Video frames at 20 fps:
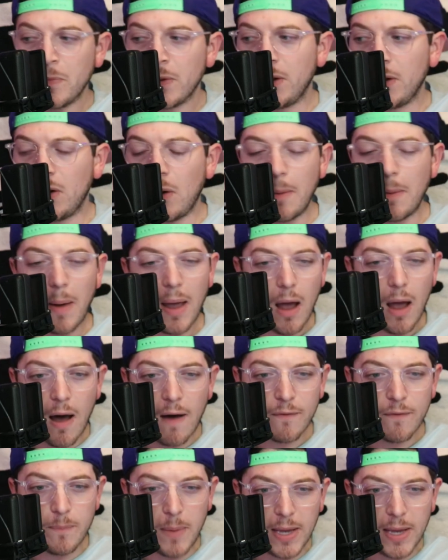Am I
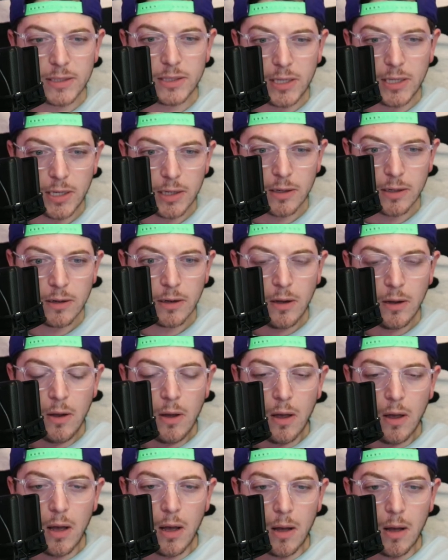off base here?
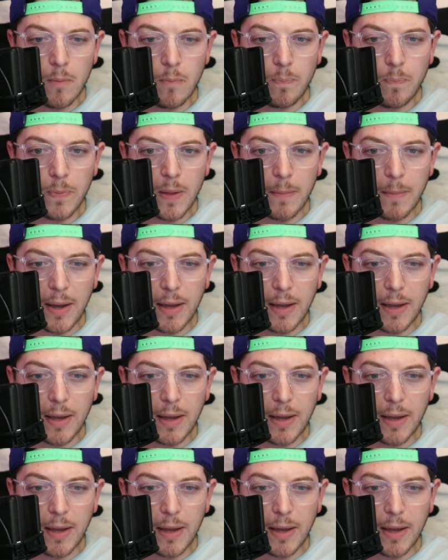Am